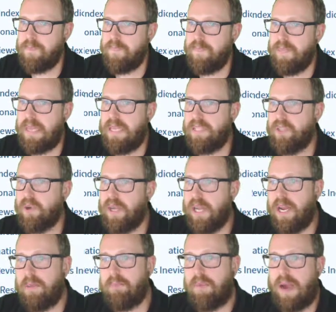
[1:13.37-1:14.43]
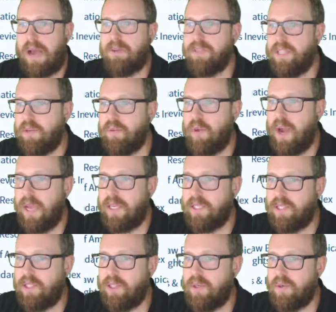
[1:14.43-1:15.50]
So again, I'm browsing right
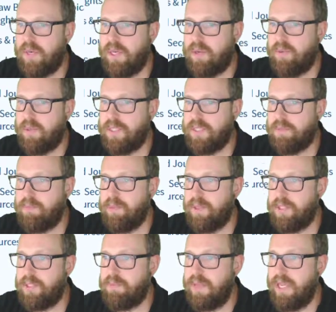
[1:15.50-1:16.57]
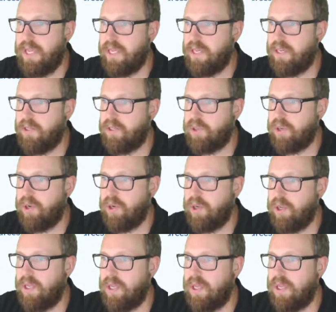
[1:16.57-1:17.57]
to it, which puts me in control.